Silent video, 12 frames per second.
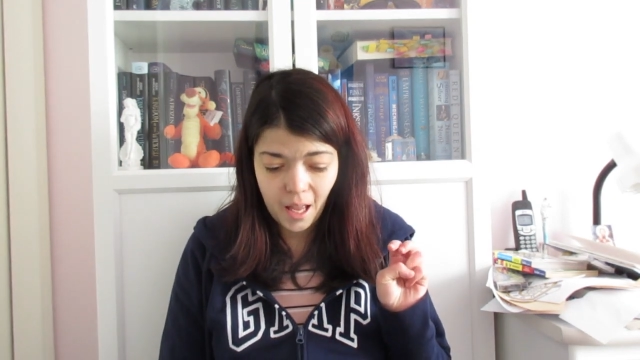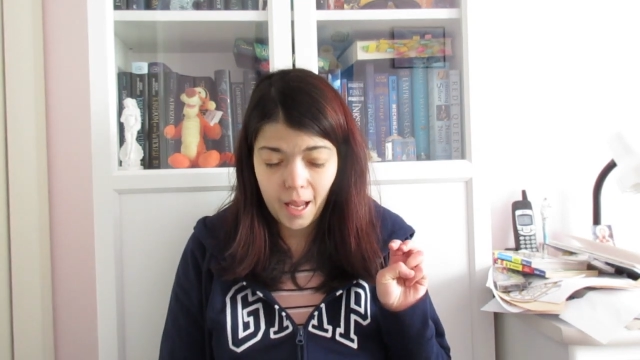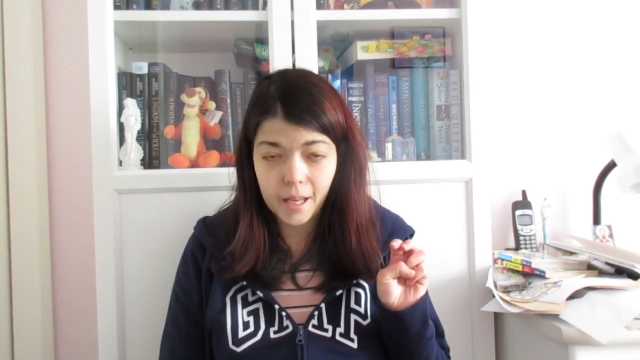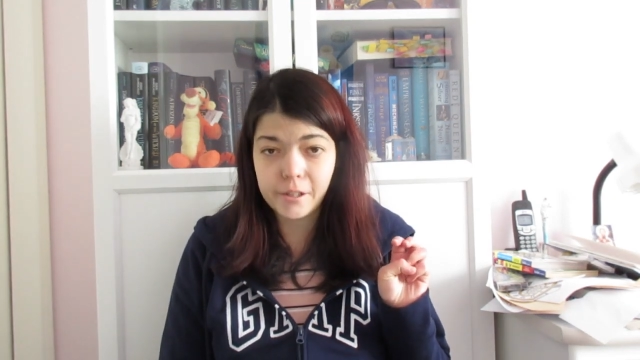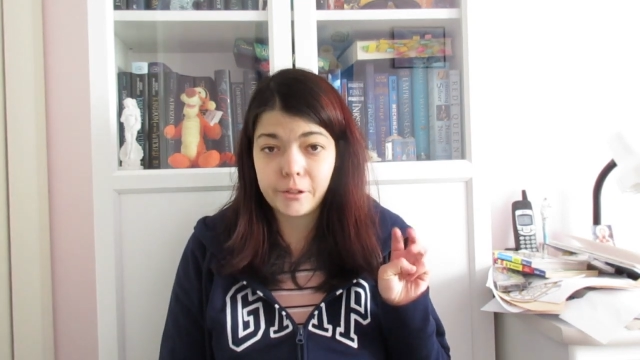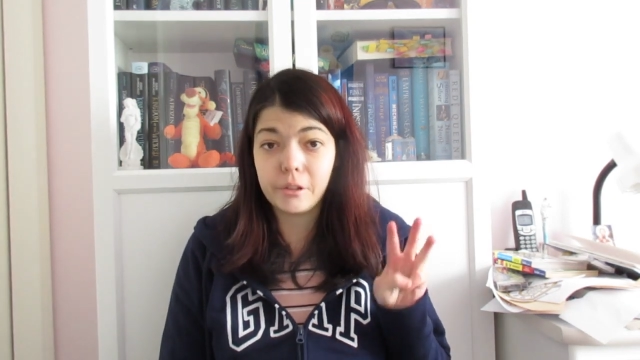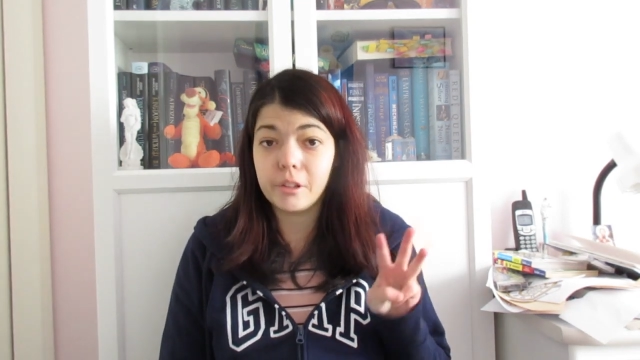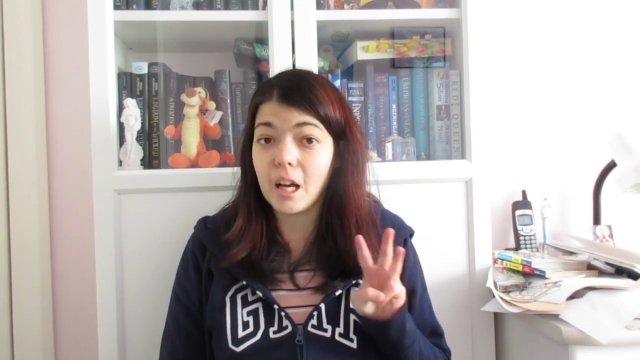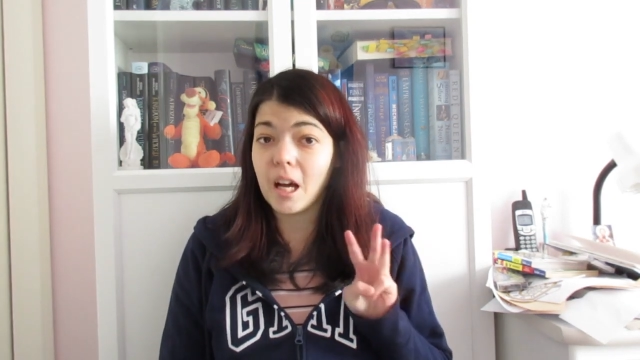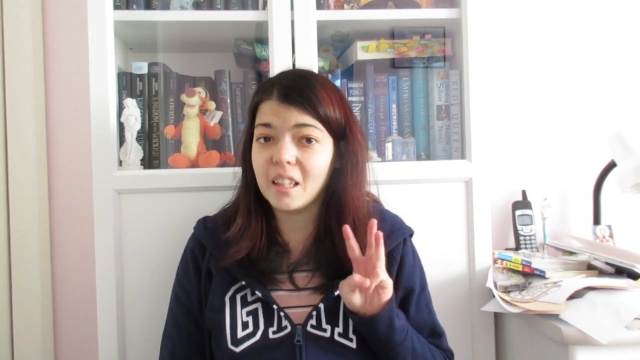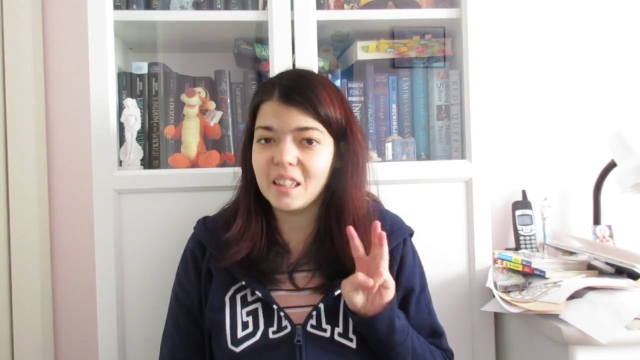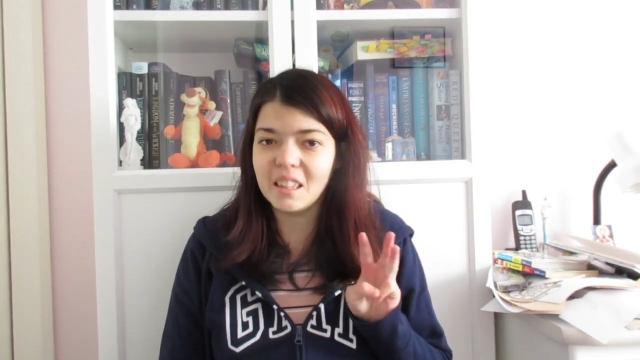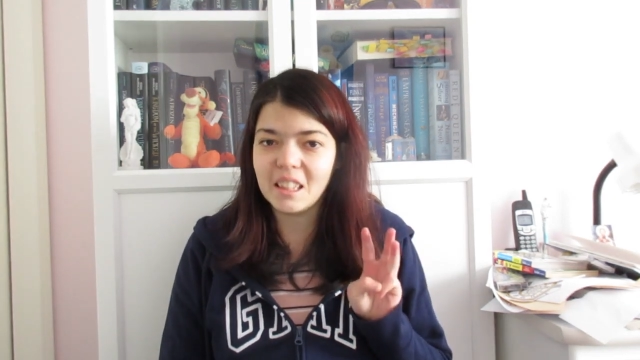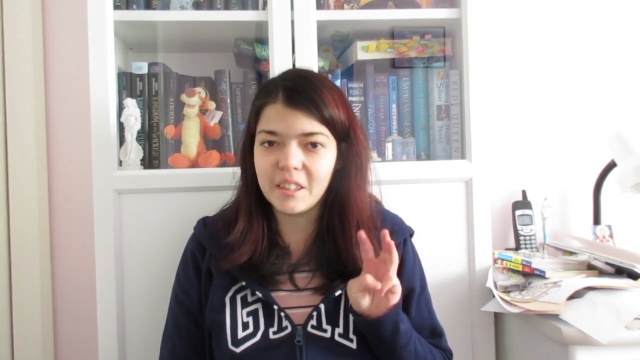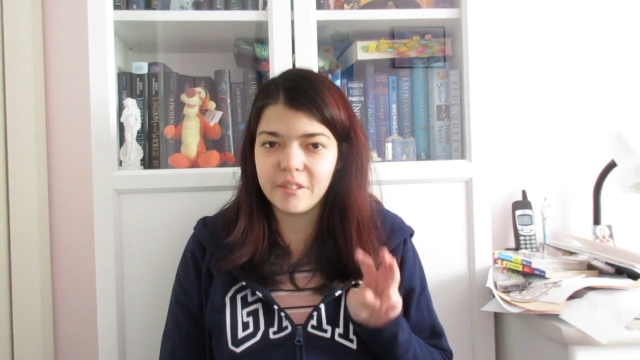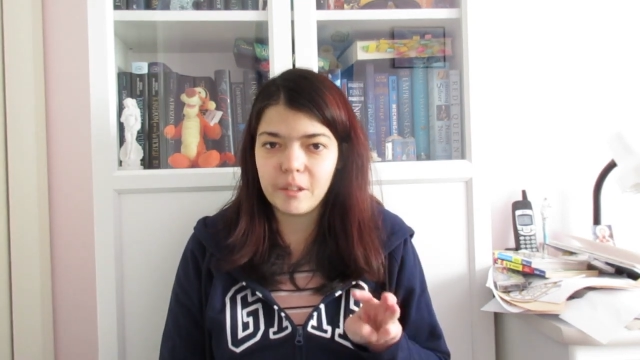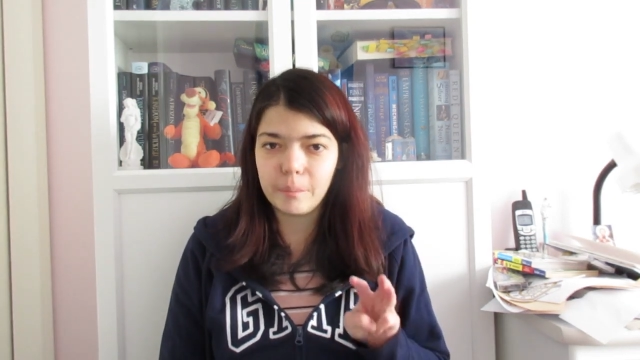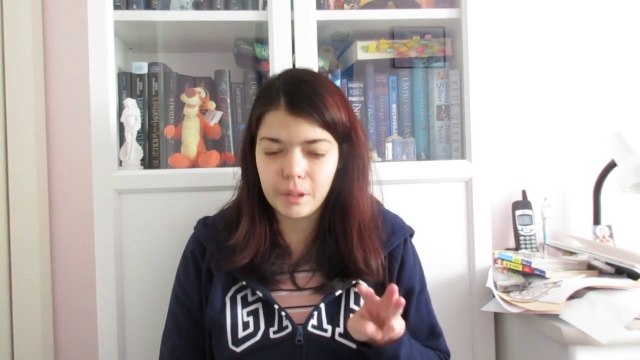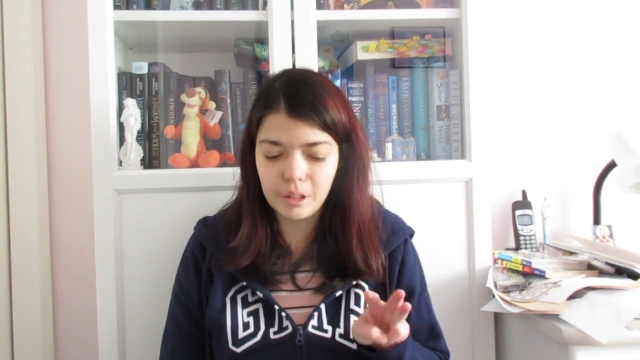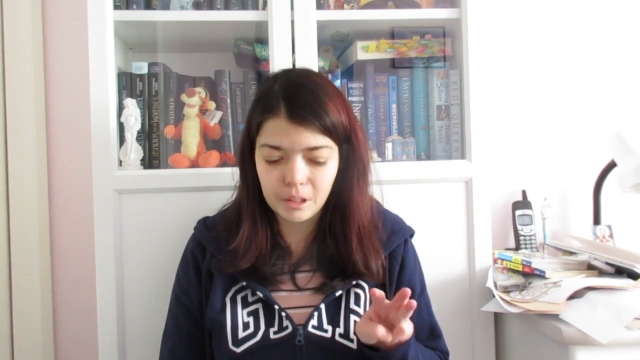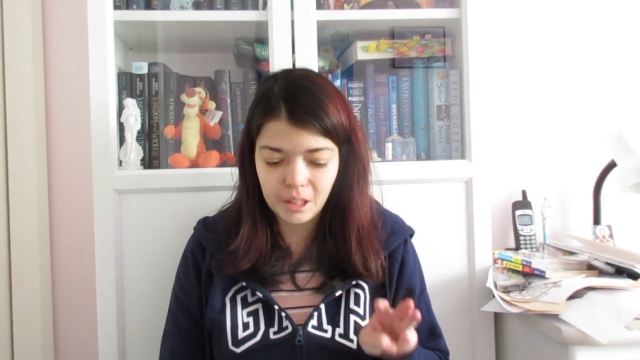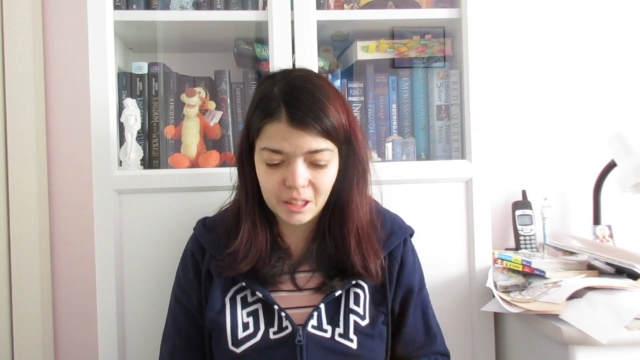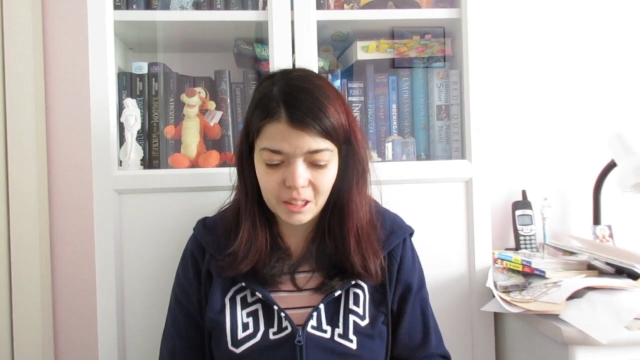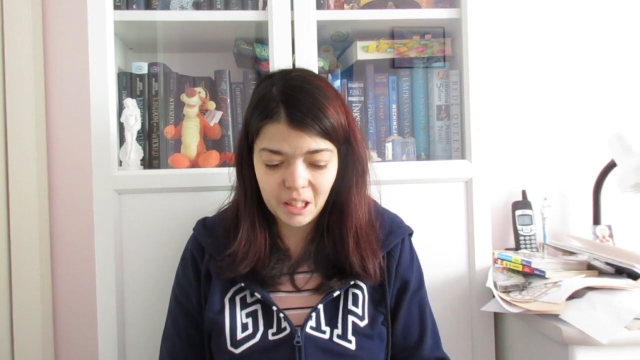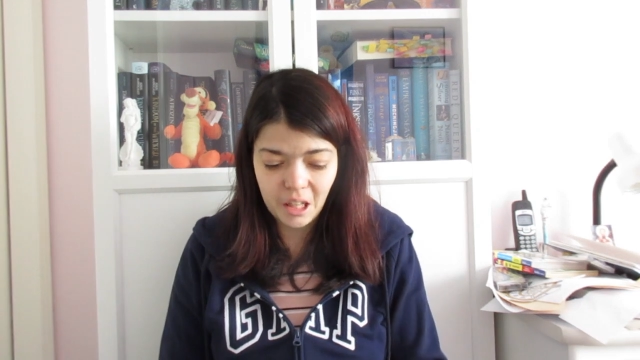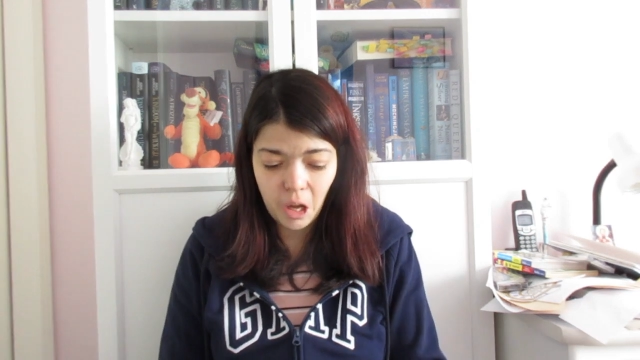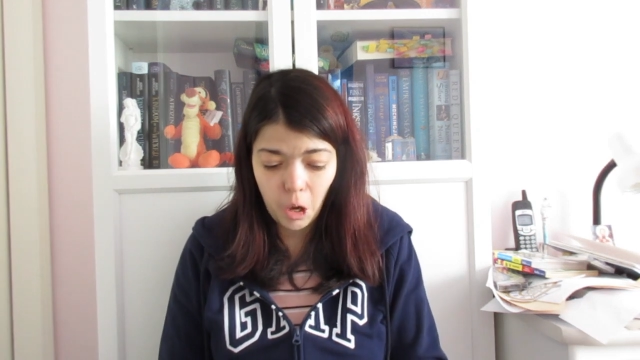and do not leave the building.